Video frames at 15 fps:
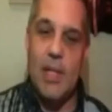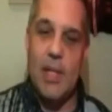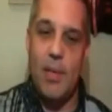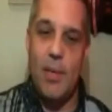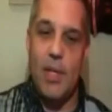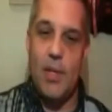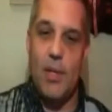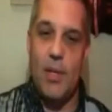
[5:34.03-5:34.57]
best to
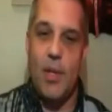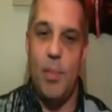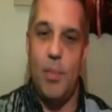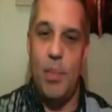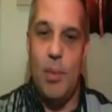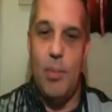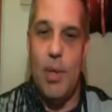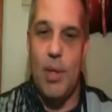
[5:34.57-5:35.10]
make sure that
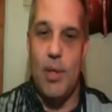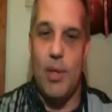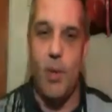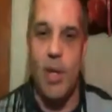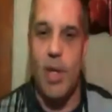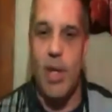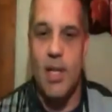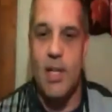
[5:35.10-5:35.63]
people out
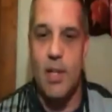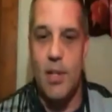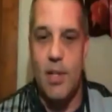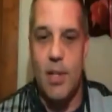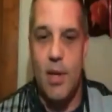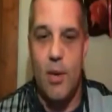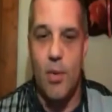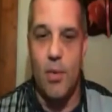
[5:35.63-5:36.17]
there realize
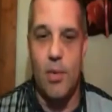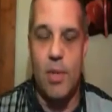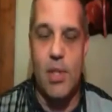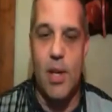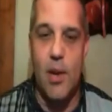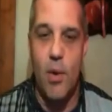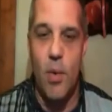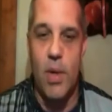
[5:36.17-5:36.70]
it's a no,
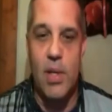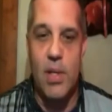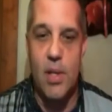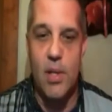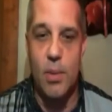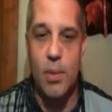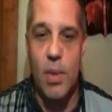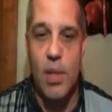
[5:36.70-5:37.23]
it's a no win
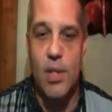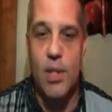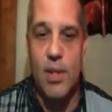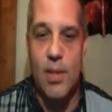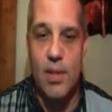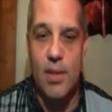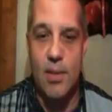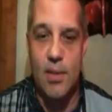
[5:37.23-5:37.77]

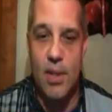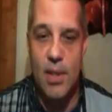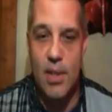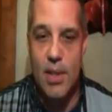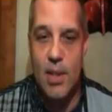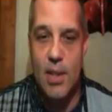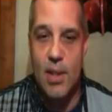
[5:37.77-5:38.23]
situation. So,